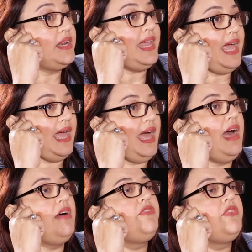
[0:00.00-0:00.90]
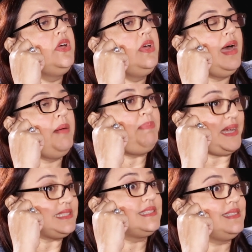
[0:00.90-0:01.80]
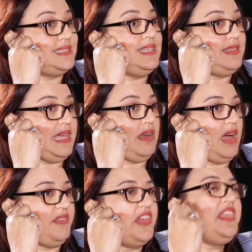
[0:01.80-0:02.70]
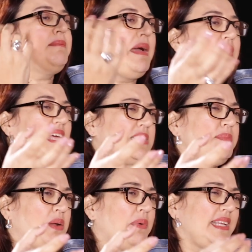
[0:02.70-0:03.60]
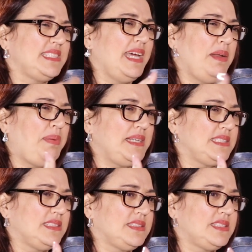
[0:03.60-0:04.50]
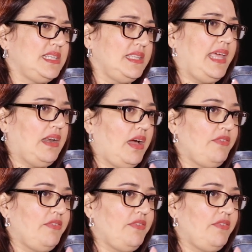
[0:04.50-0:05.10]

order to have abundance in their life. I think maybe that's a better way to say it, abundance in their